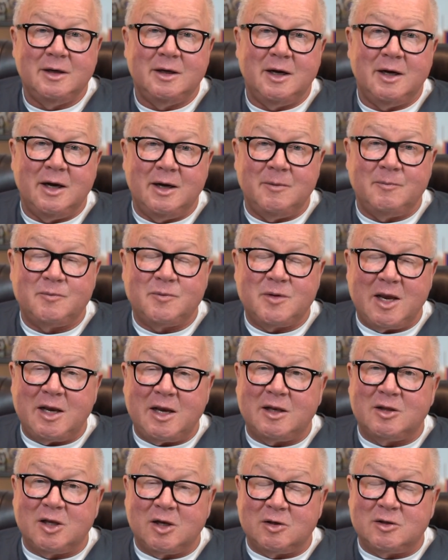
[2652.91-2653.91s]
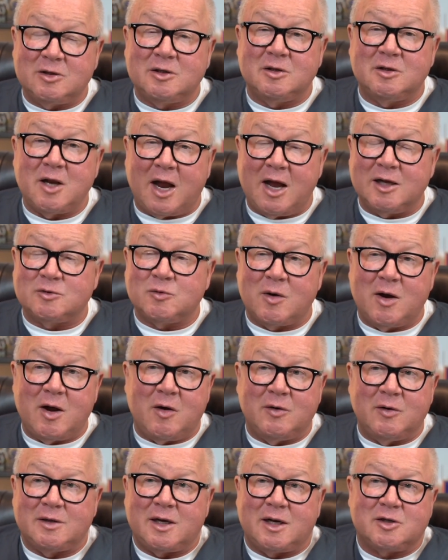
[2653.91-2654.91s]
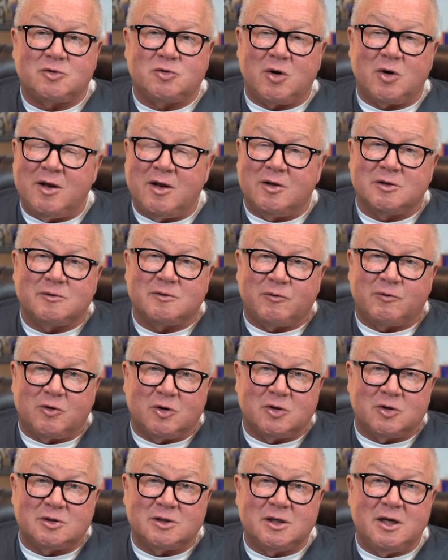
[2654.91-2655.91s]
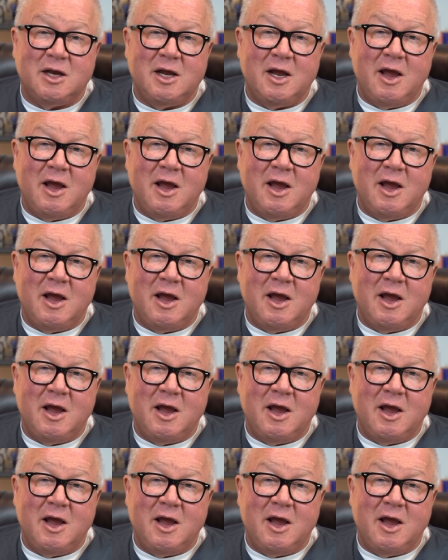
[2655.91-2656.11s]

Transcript: Uh, take the. That's why I always like try those first.